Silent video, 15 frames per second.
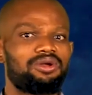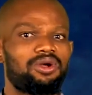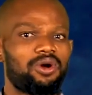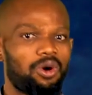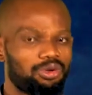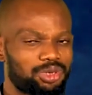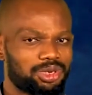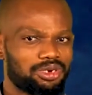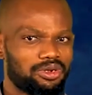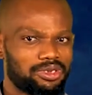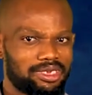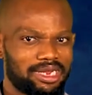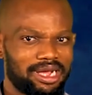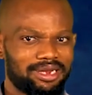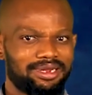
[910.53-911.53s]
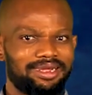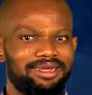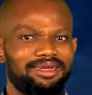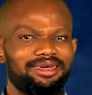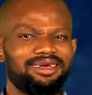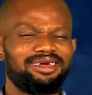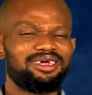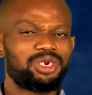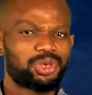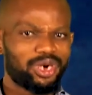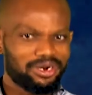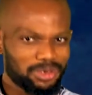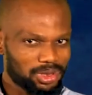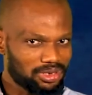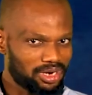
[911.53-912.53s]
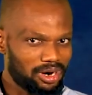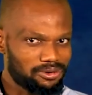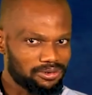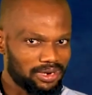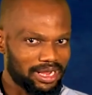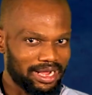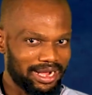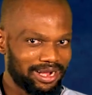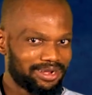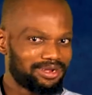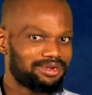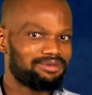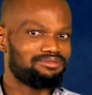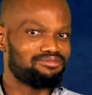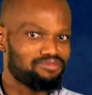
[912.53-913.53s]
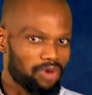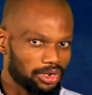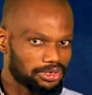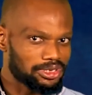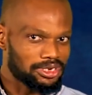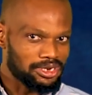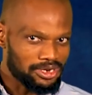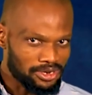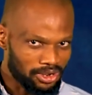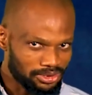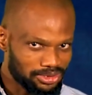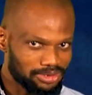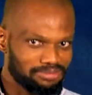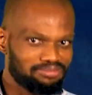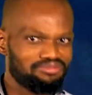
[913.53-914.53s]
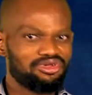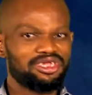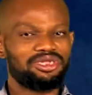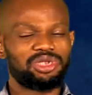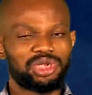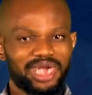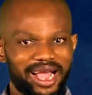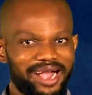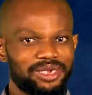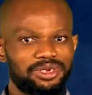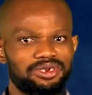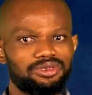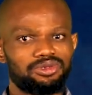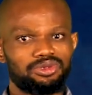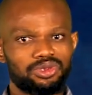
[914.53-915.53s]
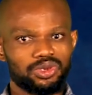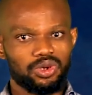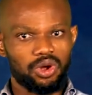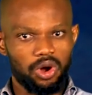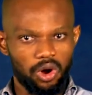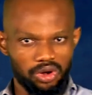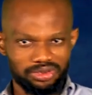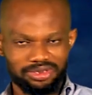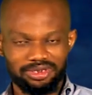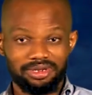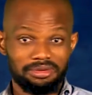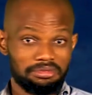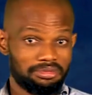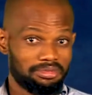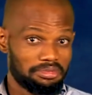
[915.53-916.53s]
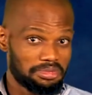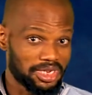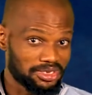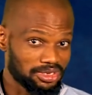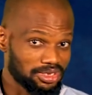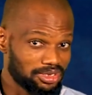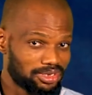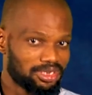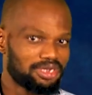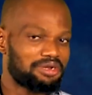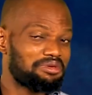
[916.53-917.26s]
cultures that a traditional ruler must not be charged to court. That is,